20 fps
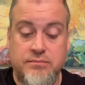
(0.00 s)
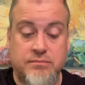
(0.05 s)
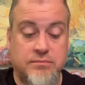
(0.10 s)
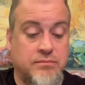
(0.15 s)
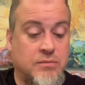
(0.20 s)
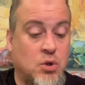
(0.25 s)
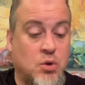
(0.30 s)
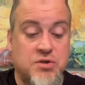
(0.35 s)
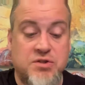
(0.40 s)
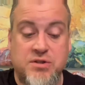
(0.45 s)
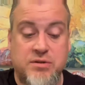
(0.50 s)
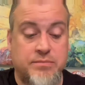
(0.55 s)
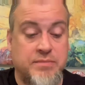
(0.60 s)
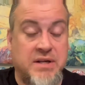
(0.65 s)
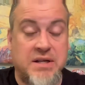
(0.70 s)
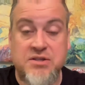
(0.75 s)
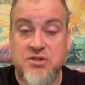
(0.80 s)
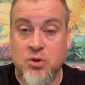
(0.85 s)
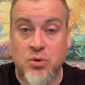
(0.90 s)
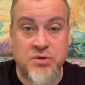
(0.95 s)
most
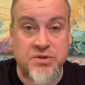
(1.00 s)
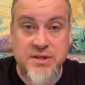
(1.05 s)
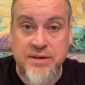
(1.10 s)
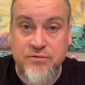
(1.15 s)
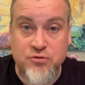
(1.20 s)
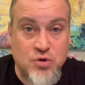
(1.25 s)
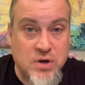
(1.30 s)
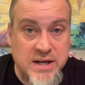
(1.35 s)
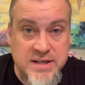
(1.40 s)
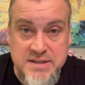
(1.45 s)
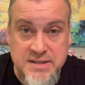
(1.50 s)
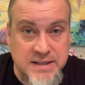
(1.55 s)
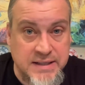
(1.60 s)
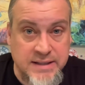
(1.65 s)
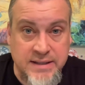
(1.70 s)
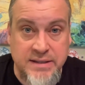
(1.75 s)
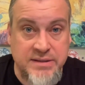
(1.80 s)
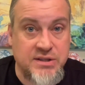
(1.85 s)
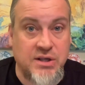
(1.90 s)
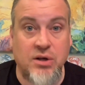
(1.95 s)
Minnesotans have dry skin
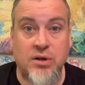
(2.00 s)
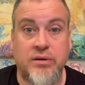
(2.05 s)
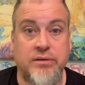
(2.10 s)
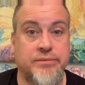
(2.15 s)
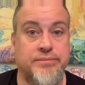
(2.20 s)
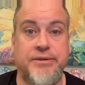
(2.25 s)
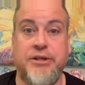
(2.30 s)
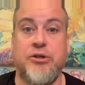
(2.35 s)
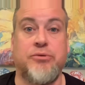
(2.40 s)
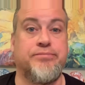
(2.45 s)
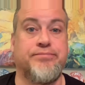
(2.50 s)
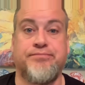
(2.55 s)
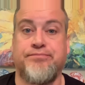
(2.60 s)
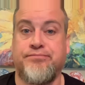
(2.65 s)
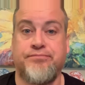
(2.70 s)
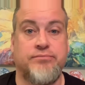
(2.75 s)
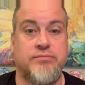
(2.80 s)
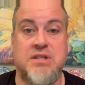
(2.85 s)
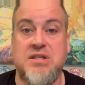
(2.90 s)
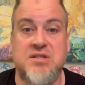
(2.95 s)
until, you know,
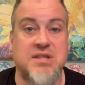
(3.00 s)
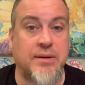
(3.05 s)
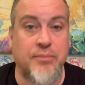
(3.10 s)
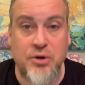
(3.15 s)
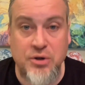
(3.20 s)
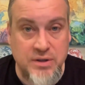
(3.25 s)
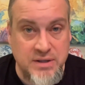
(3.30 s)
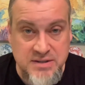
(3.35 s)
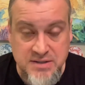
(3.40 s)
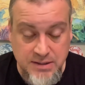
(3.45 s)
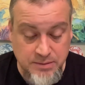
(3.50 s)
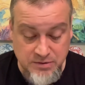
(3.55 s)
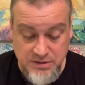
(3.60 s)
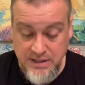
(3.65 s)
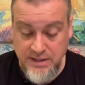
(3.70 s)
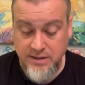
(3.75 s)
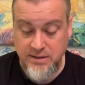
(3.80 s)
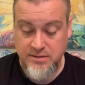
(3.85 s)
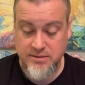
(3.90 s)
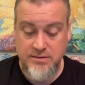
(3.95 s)
the summer, it seems like.